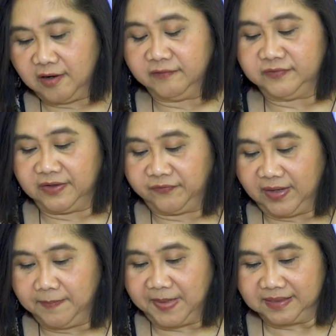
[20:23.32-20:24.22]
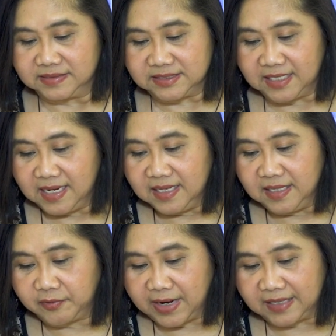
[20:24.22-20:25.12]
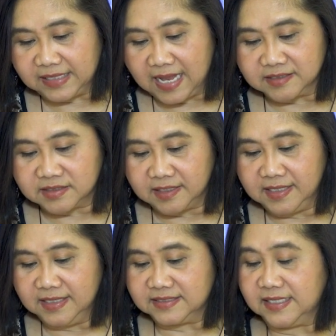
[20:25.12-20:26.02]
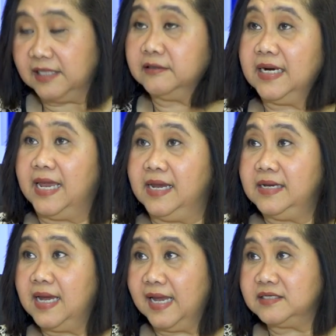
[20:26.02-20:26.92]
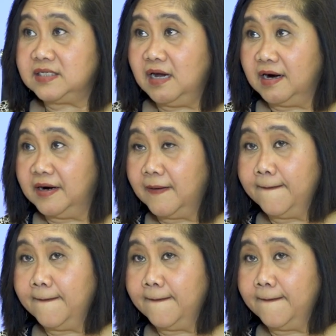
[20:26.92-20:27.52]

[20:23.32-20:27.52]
of the Philippines. The correct answer is letter A, NCR.